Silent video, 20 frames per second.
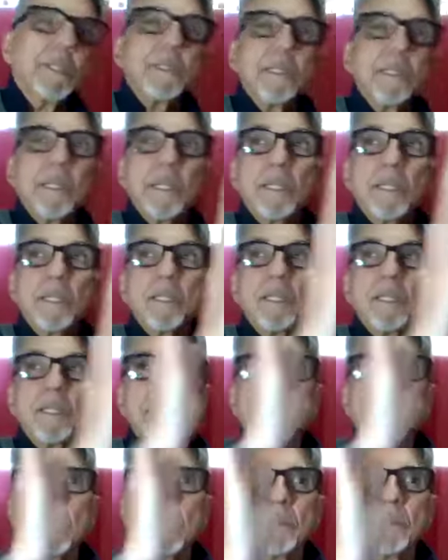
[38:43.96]
and then
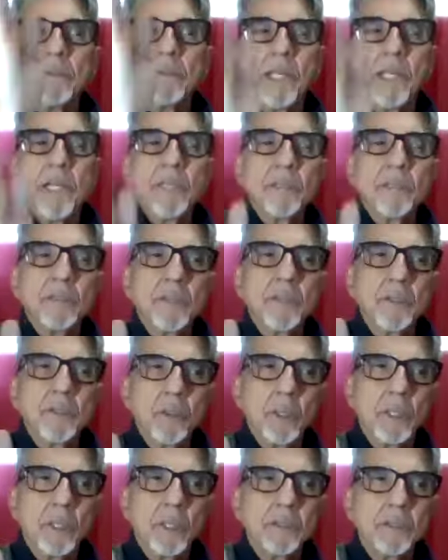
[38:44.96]
He creates the
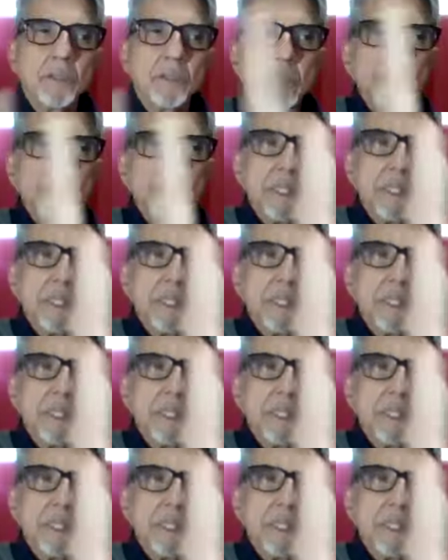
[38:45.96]
world. So, and